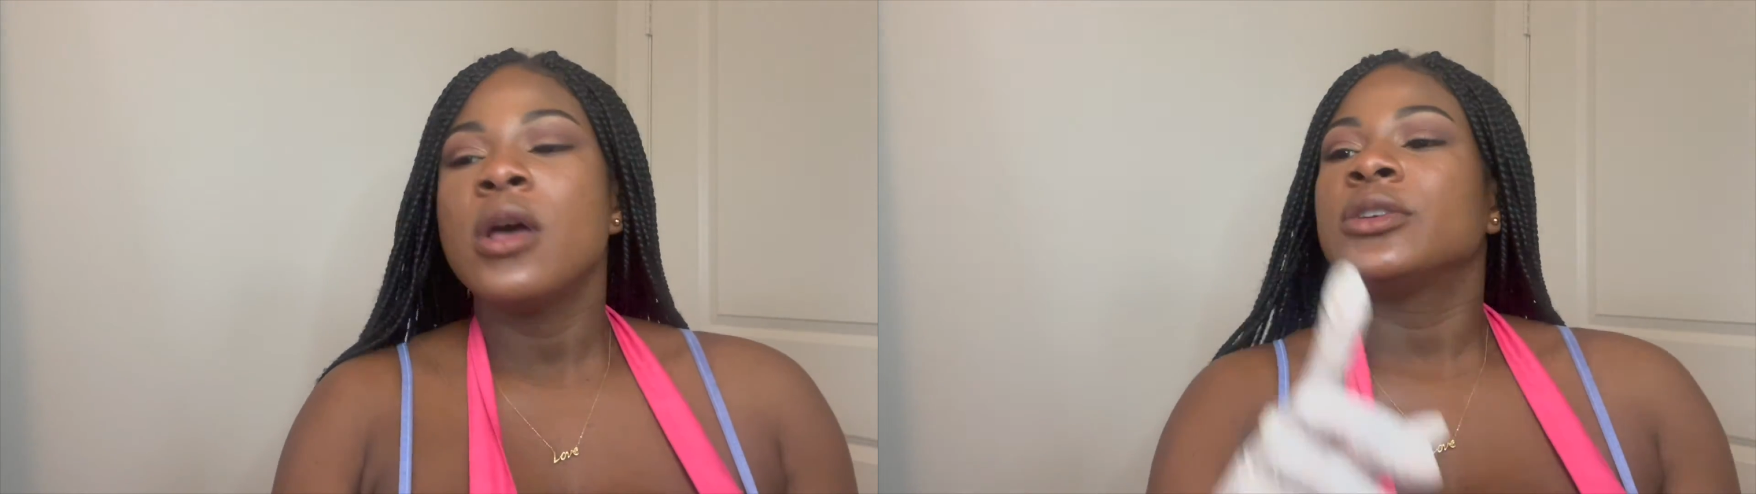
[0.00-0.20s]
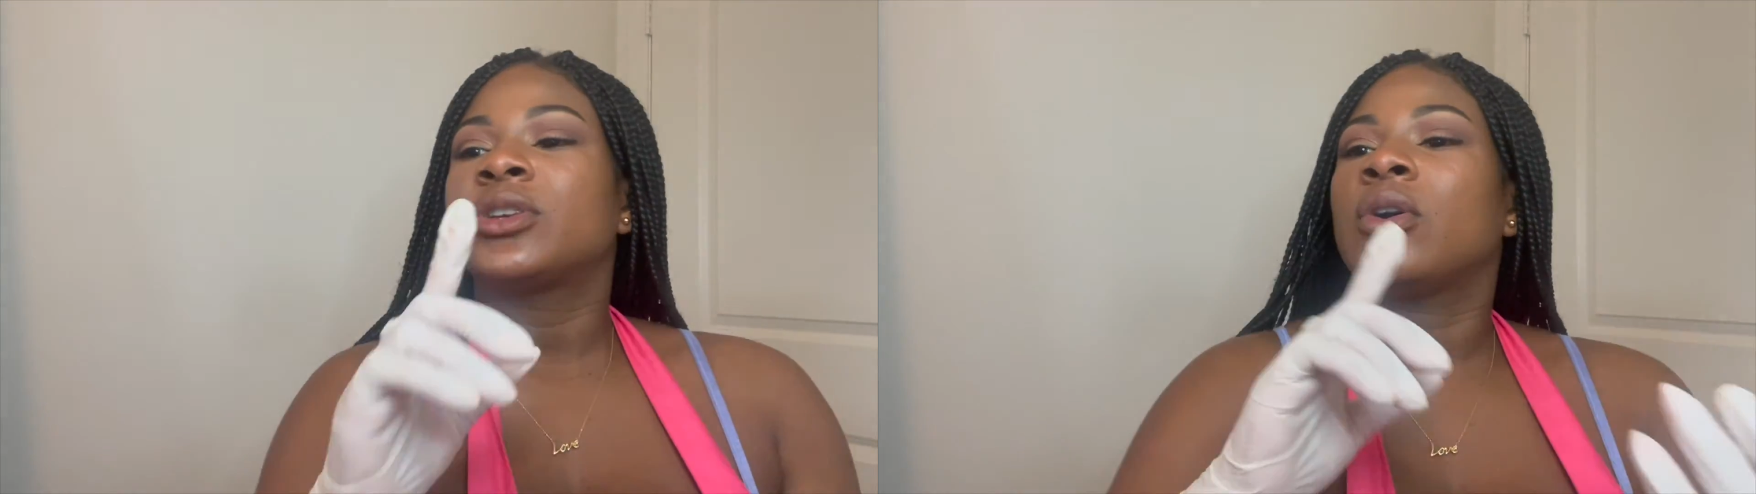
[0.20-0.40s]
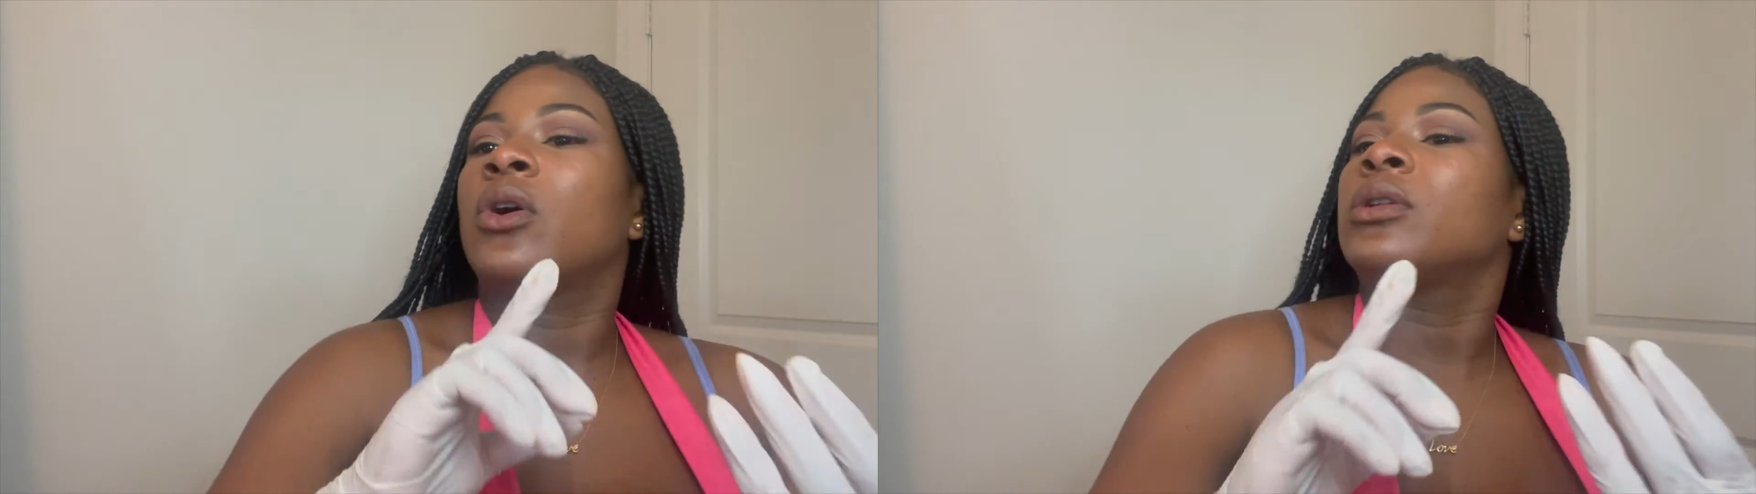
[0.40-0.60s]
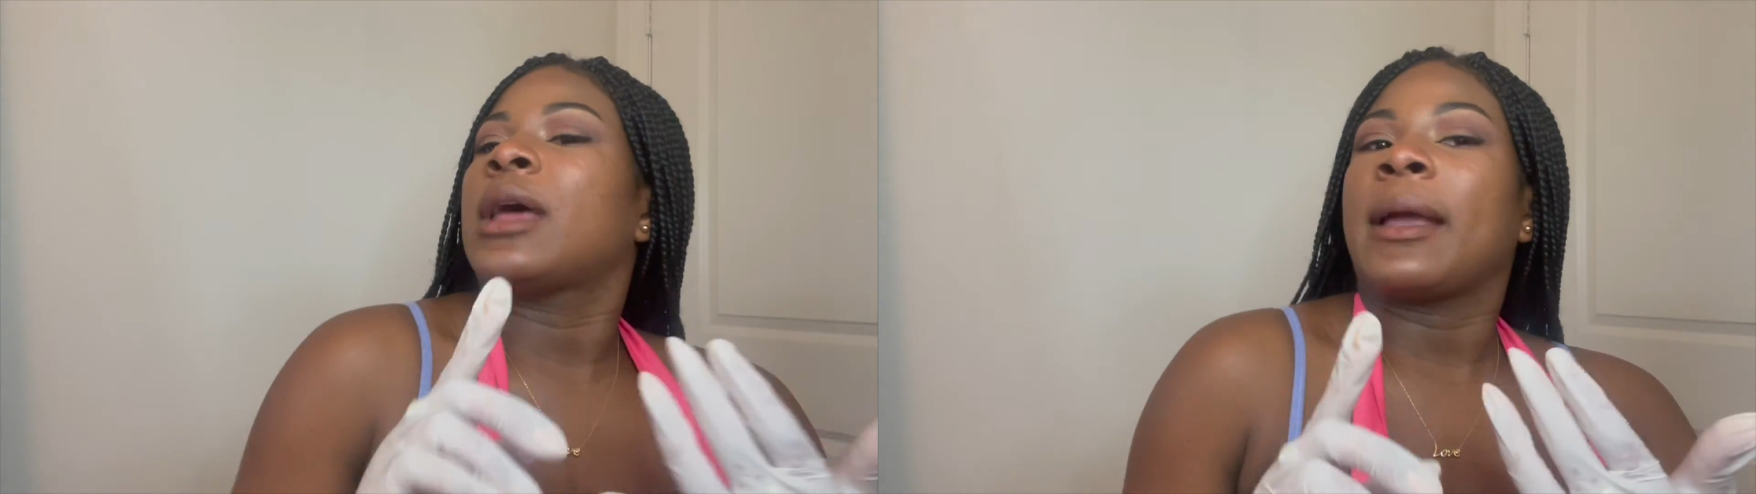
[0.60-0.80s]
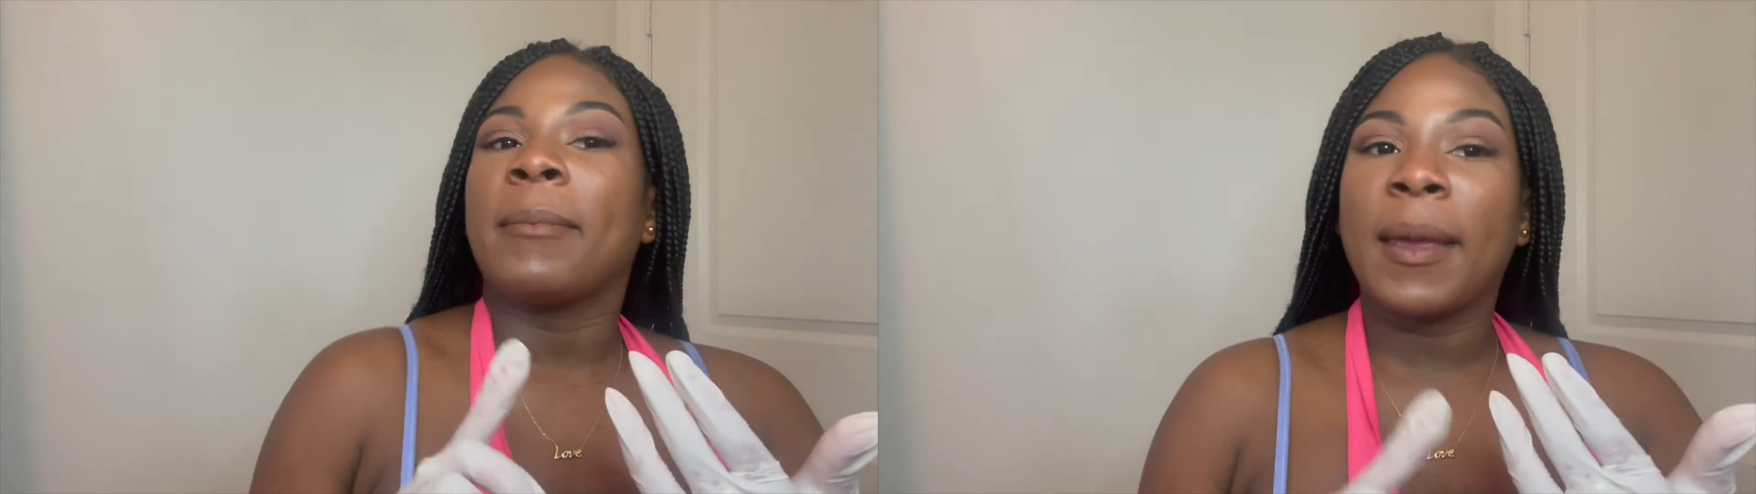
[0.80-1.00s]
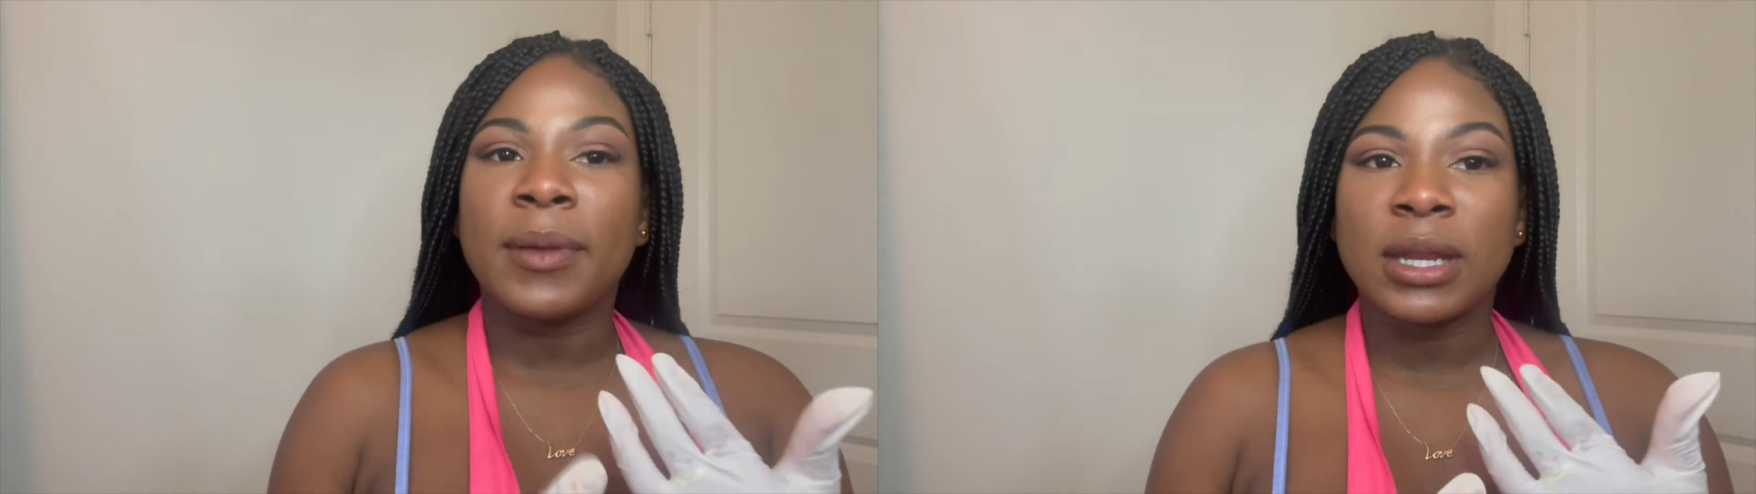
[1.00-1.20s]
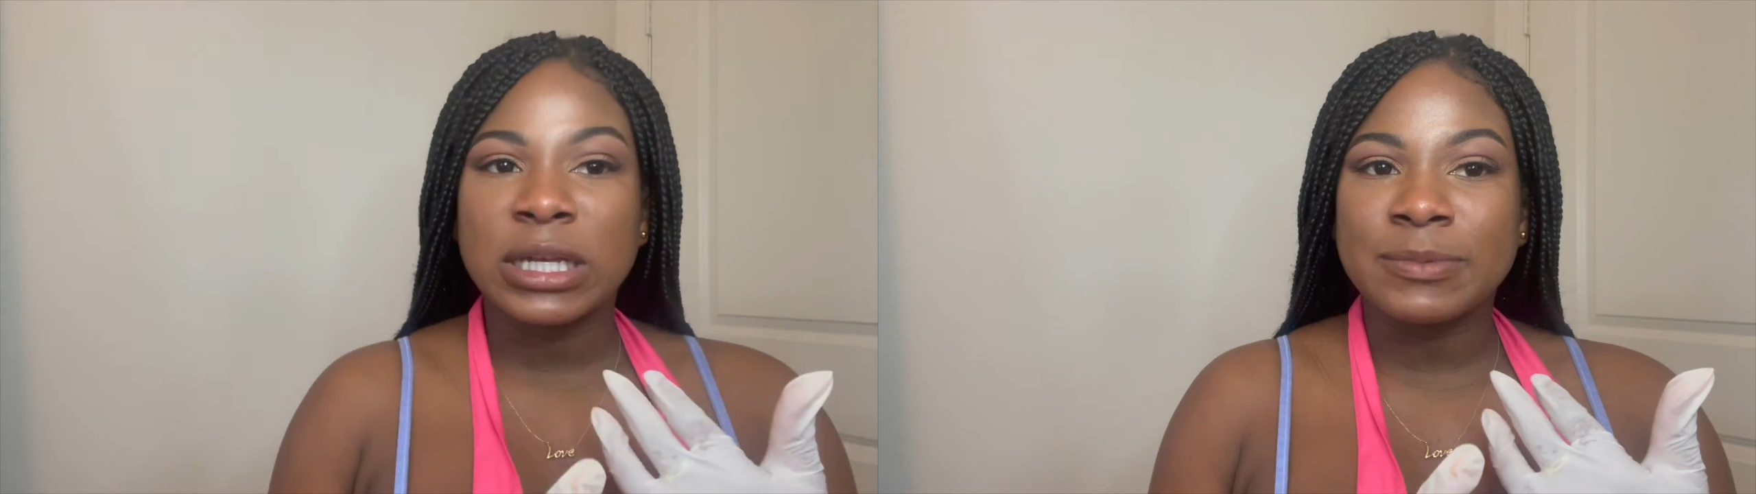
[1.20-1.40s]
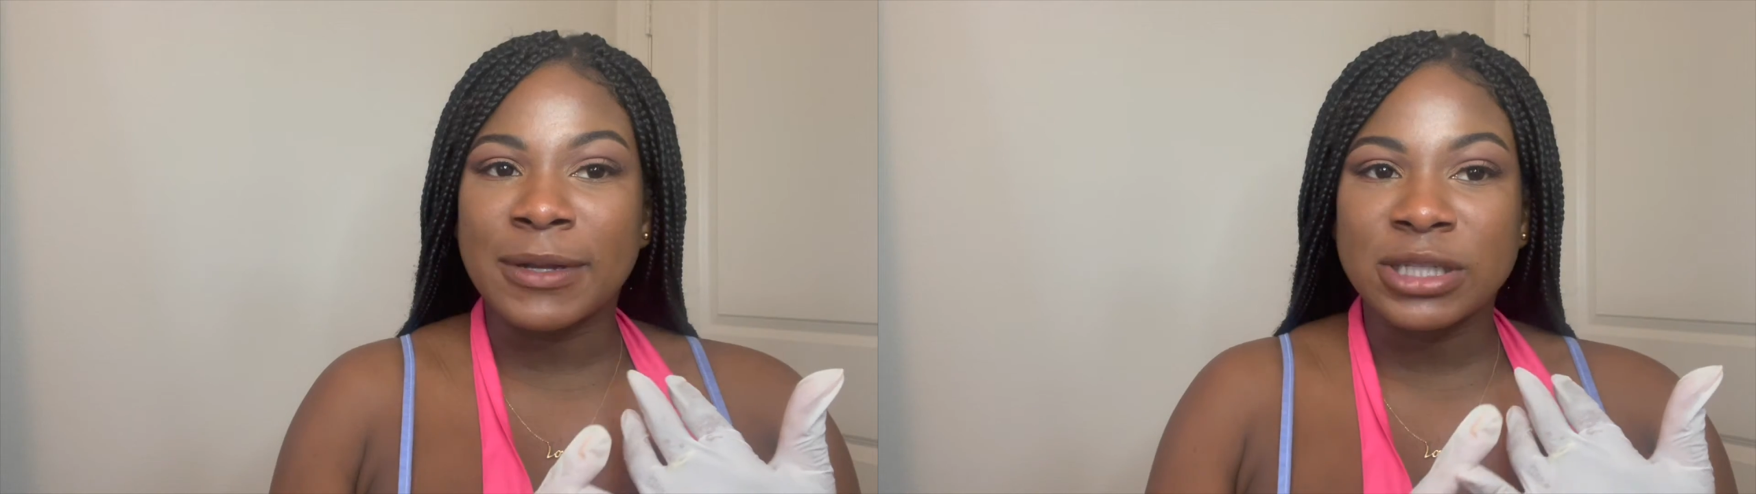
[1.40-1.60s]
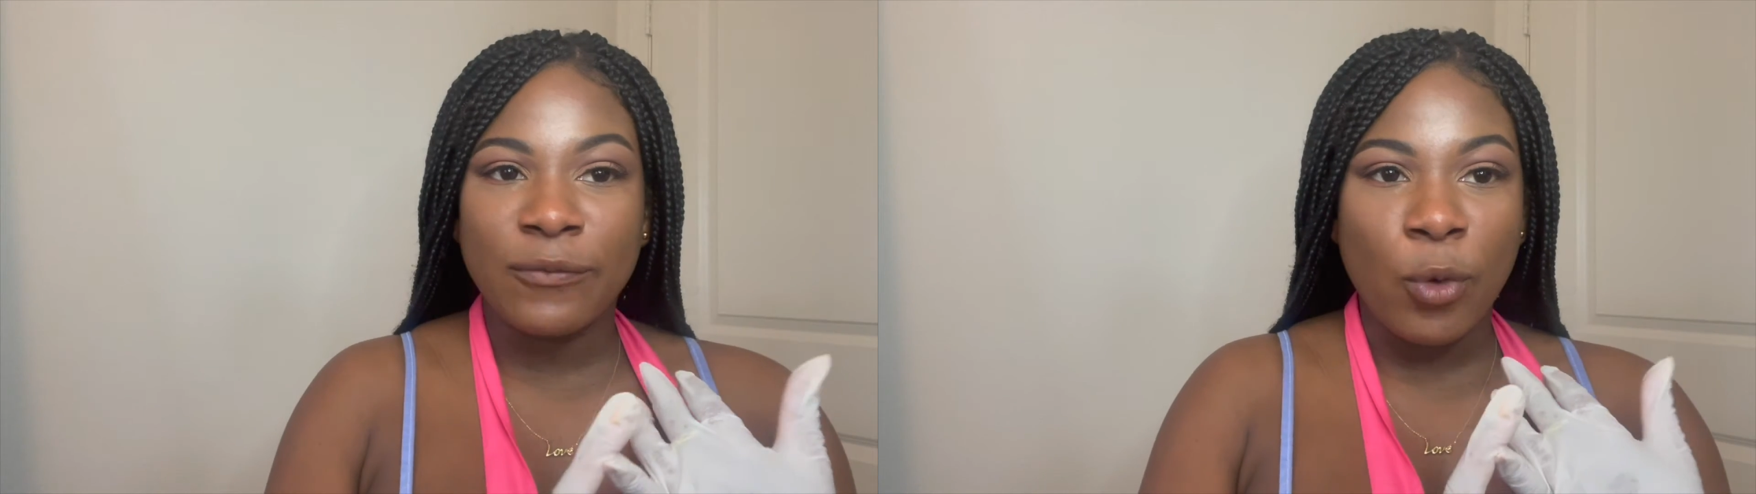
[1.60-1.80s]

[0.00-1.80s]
So like maybe an expensive